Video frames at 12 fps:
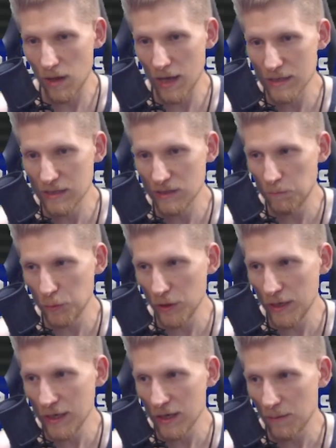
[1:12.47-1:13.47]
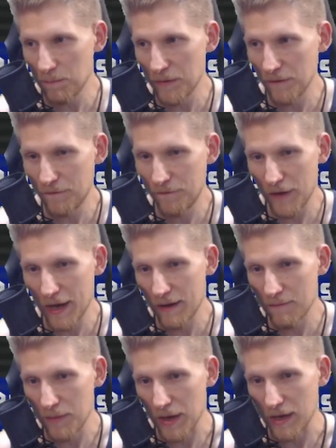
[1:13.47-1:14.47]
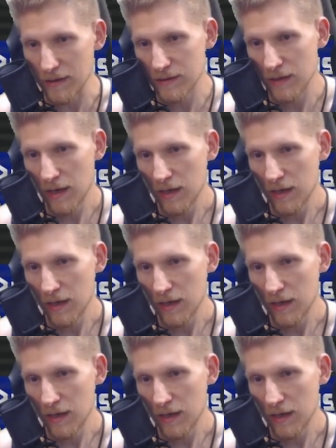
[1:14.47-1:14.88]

splitting up the fan base.